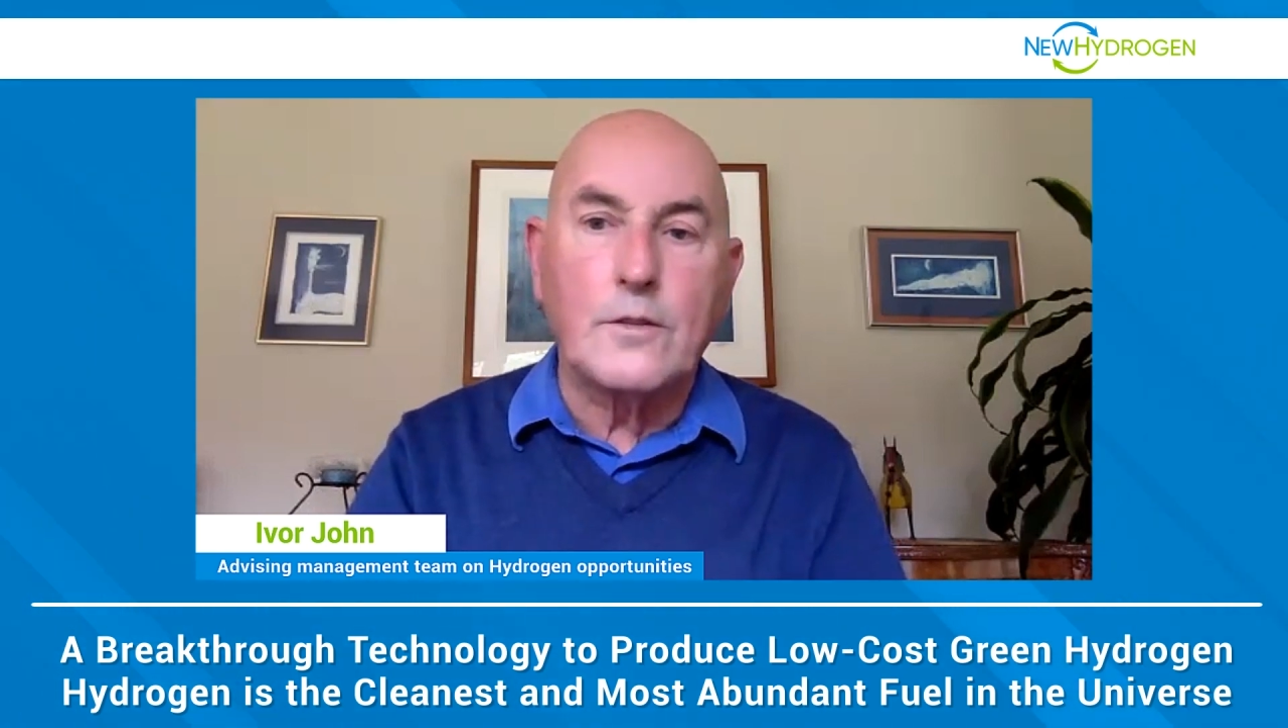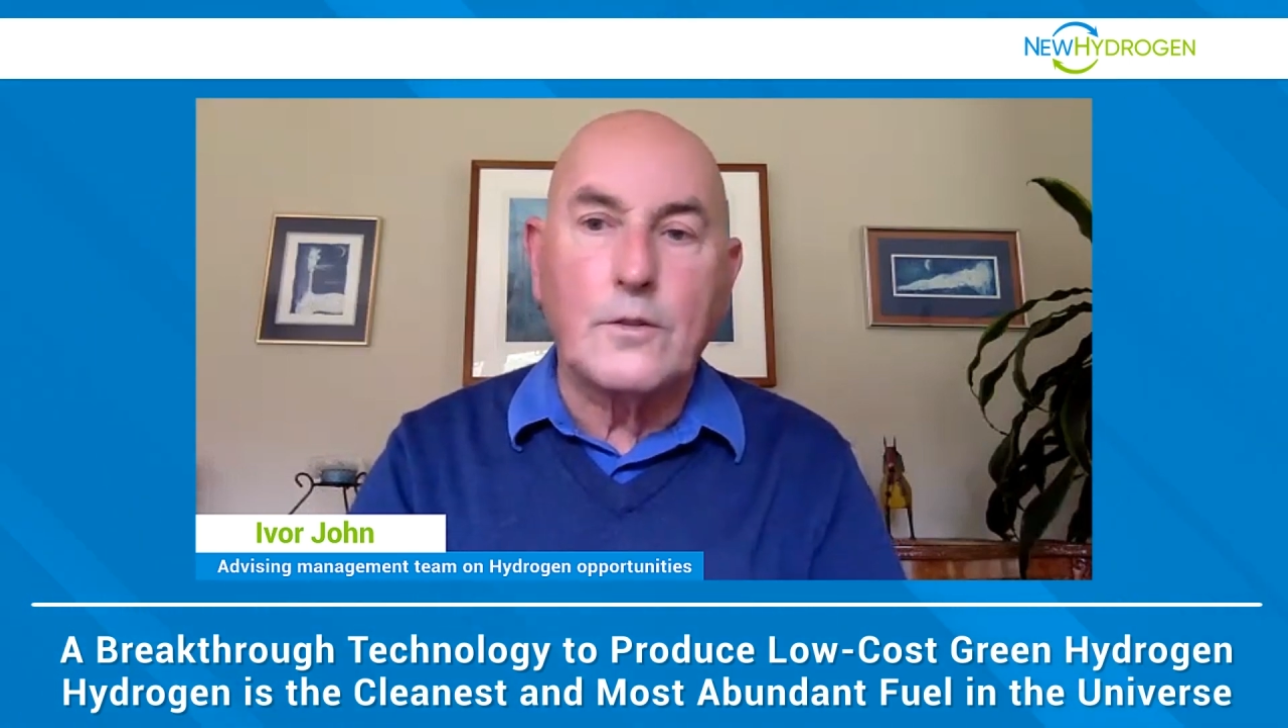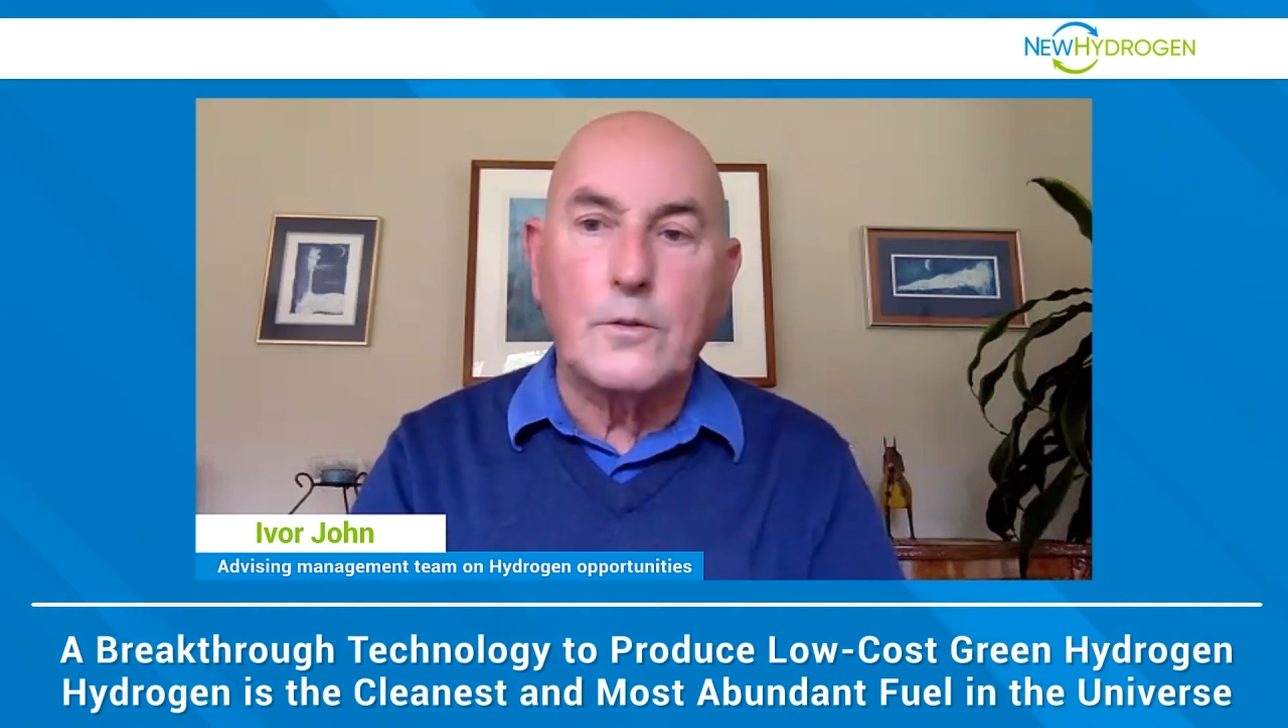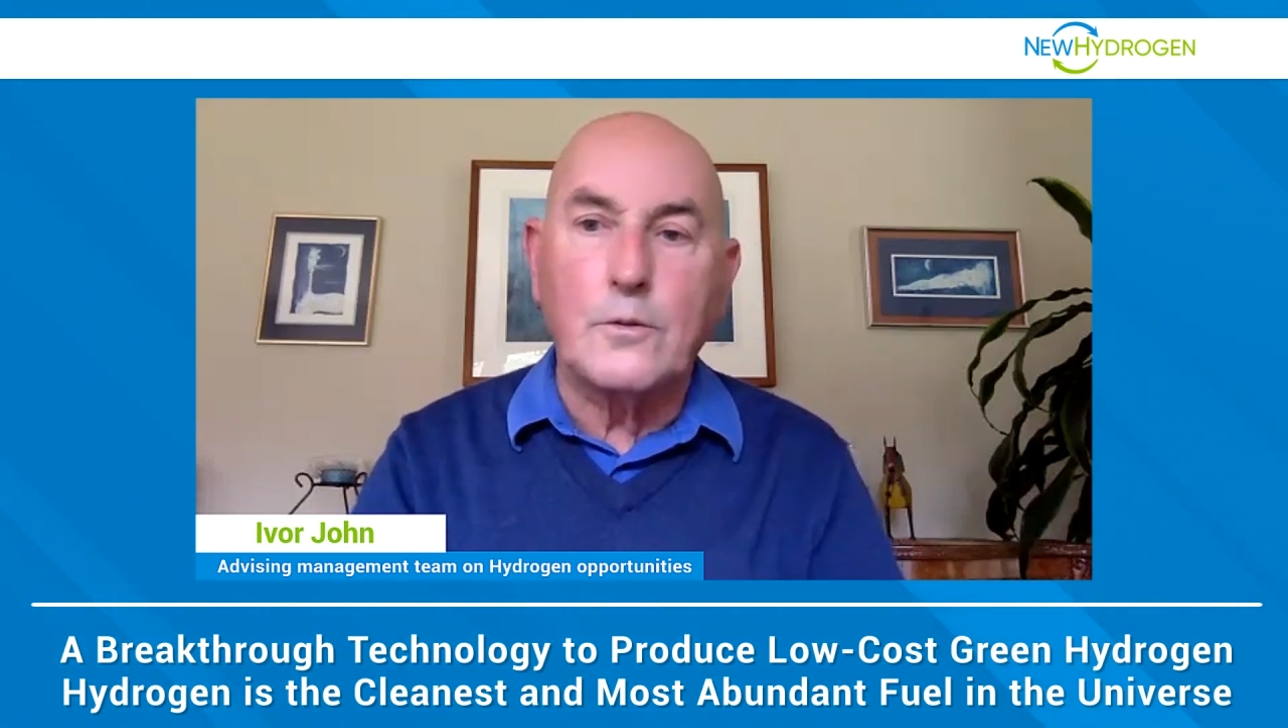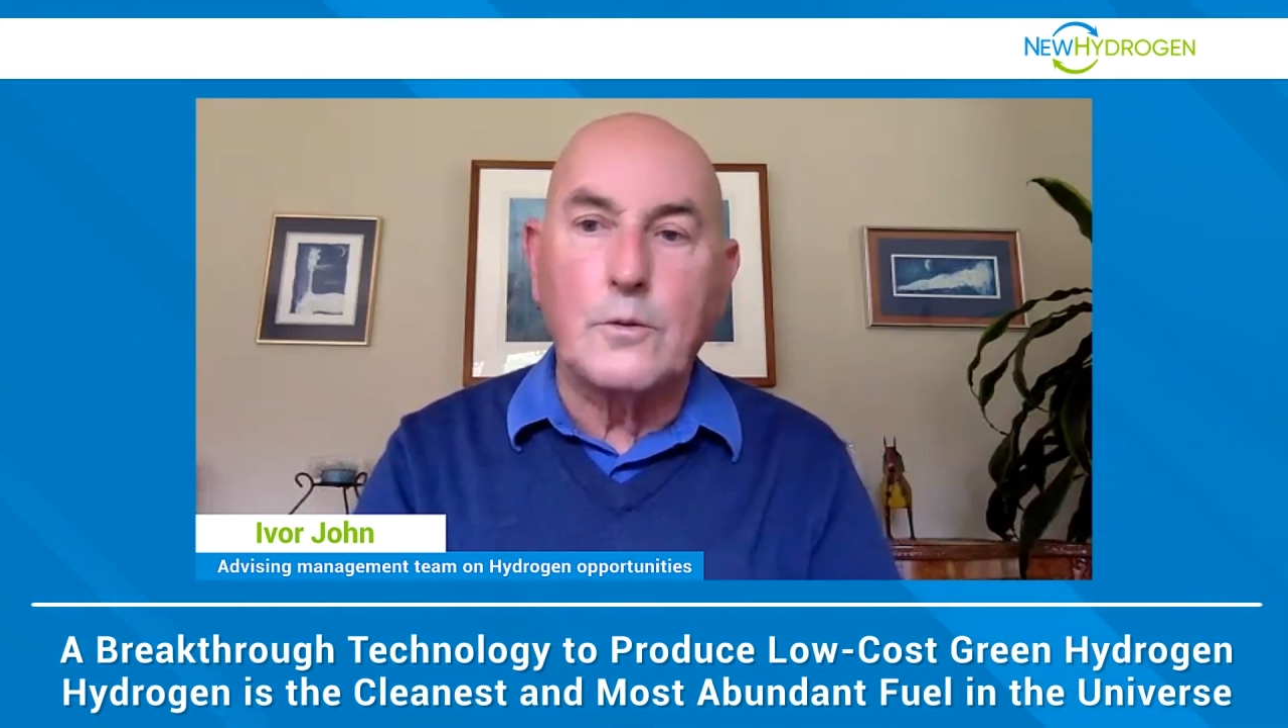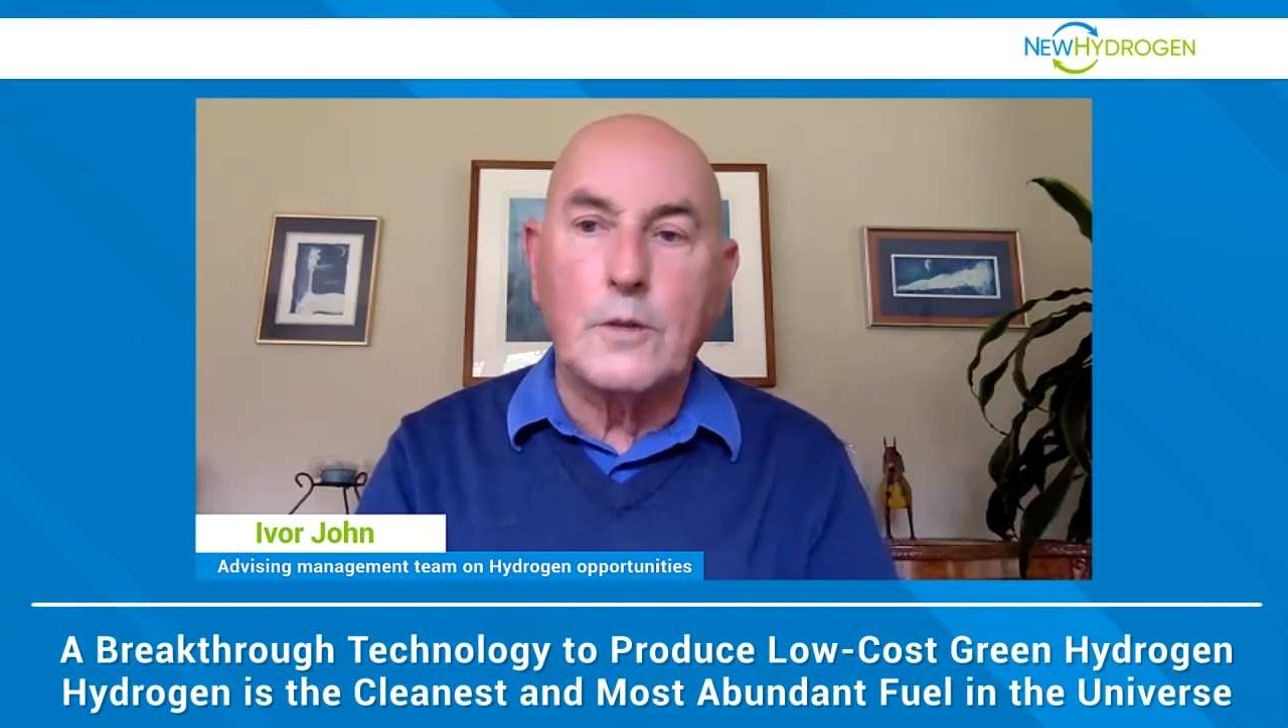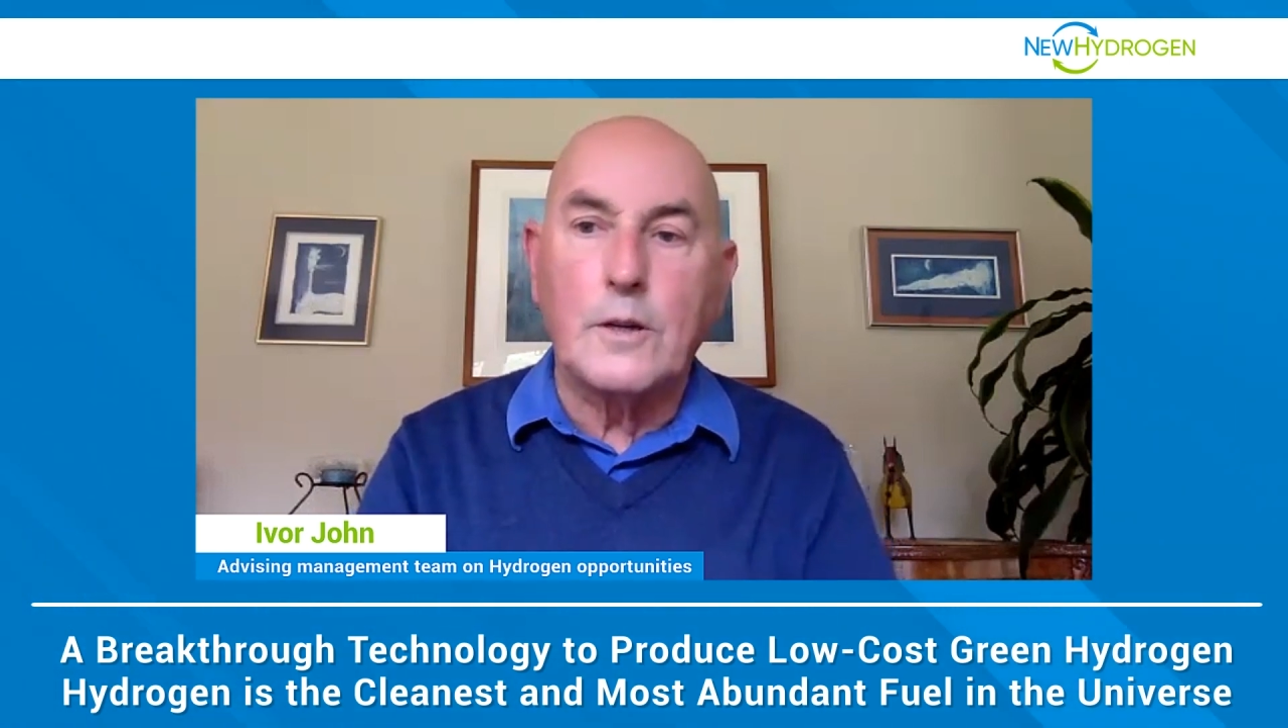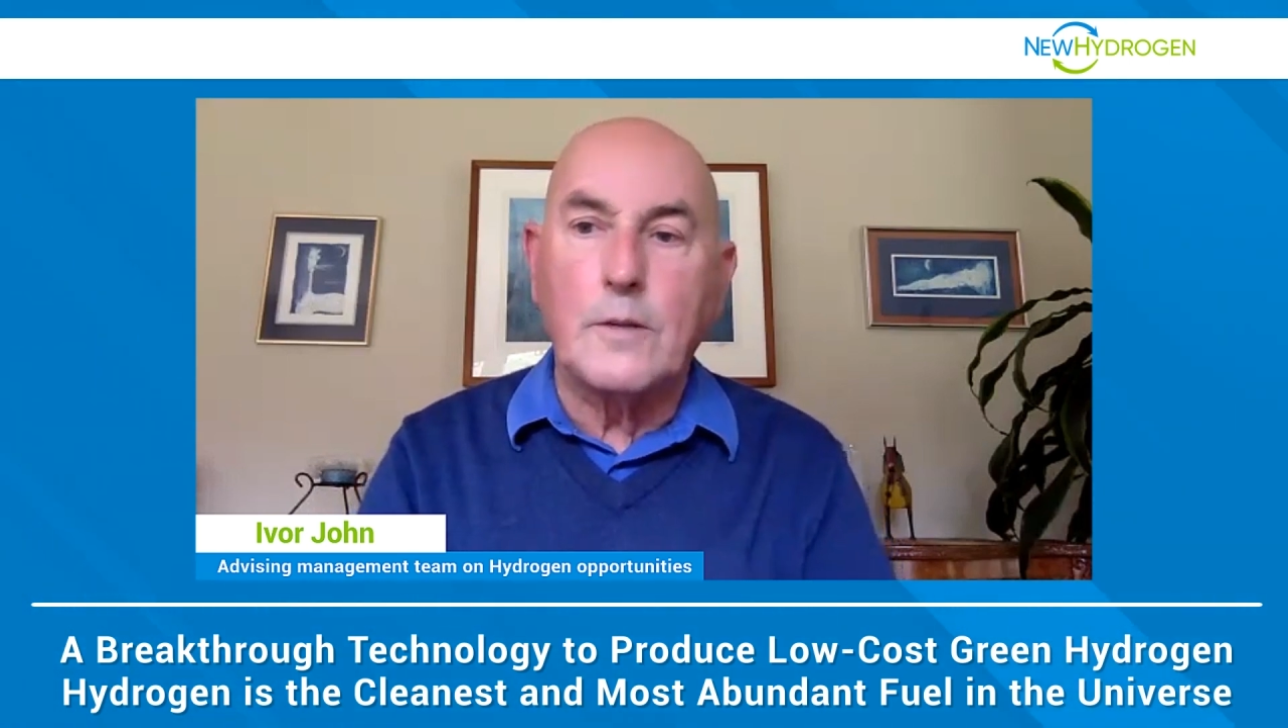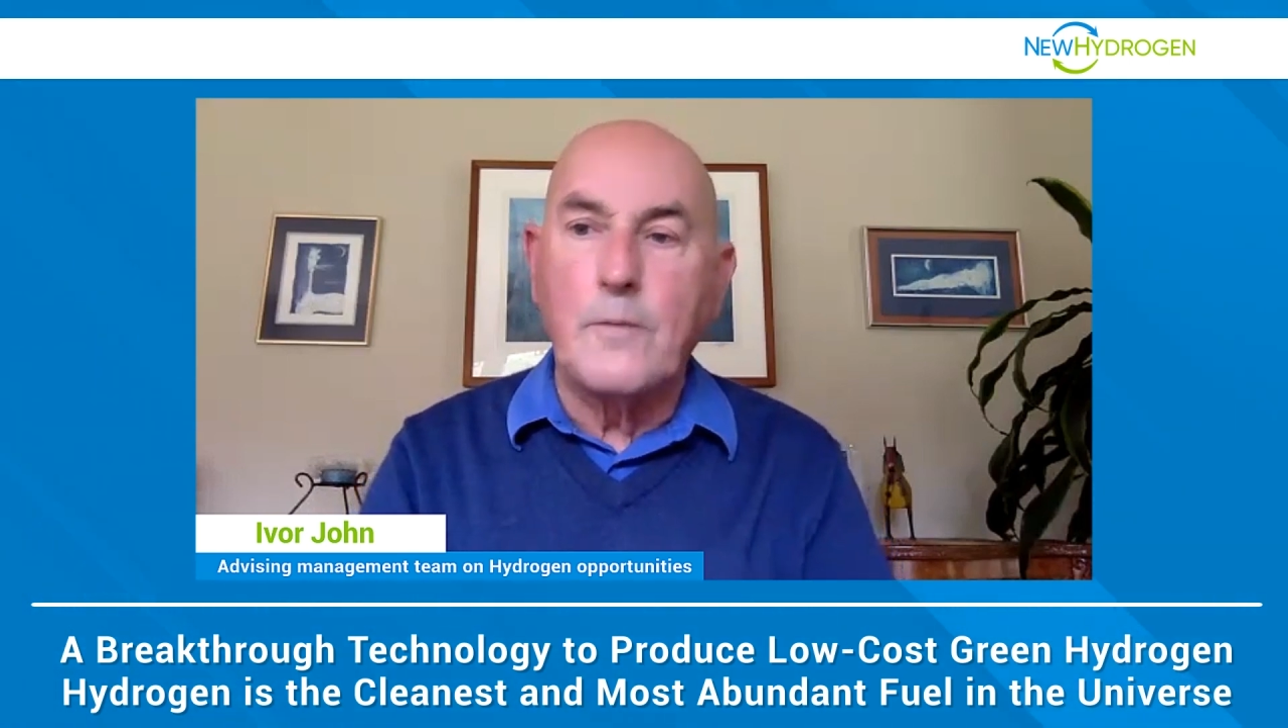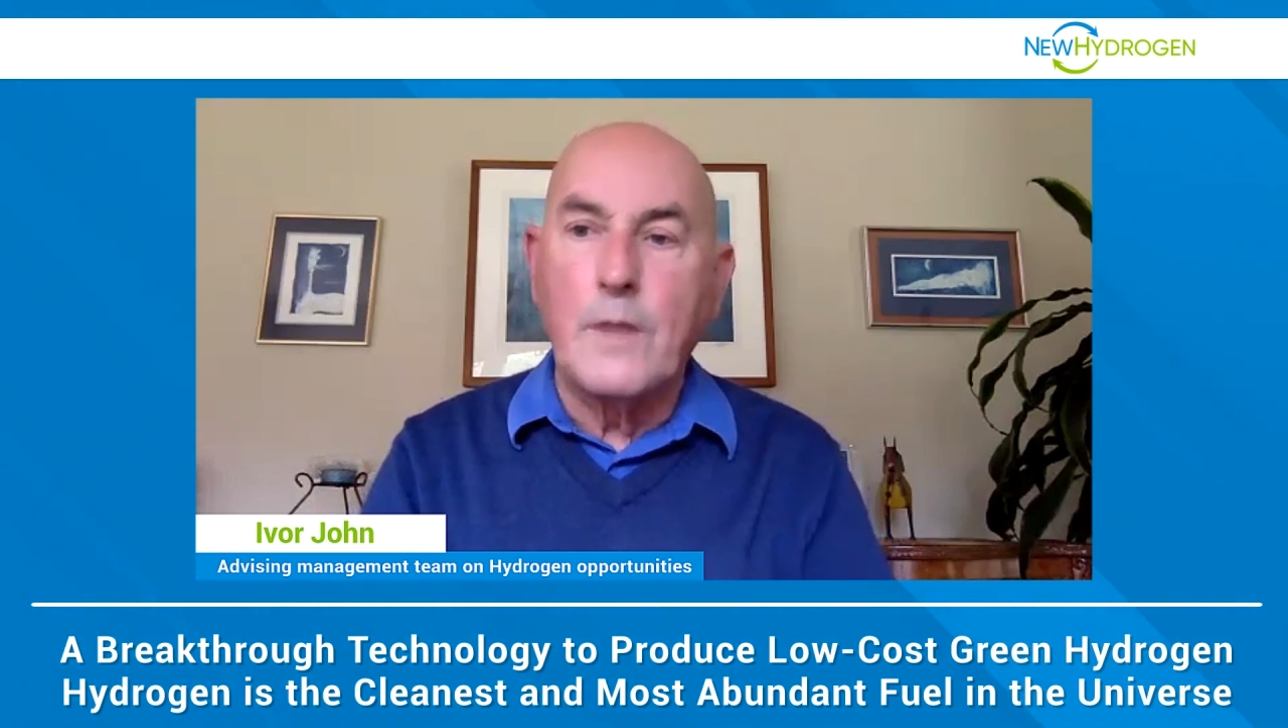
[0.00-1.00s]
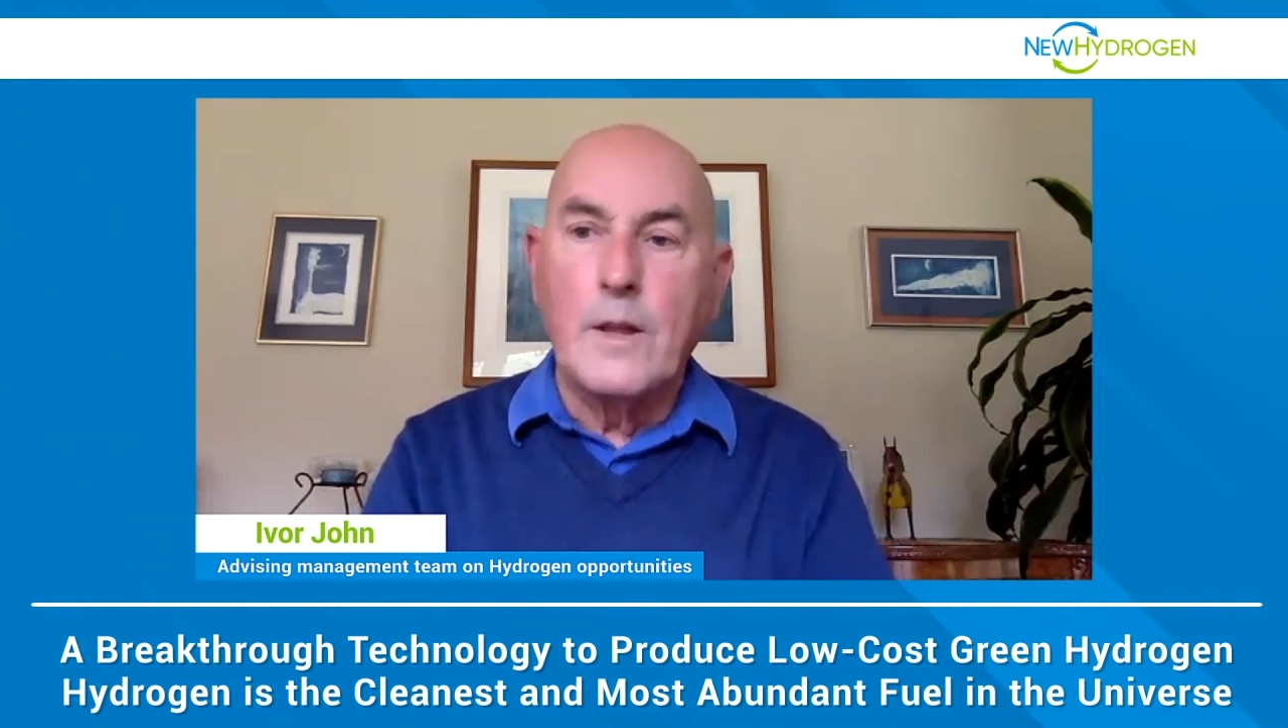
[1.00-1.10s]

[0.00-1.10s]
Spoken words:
to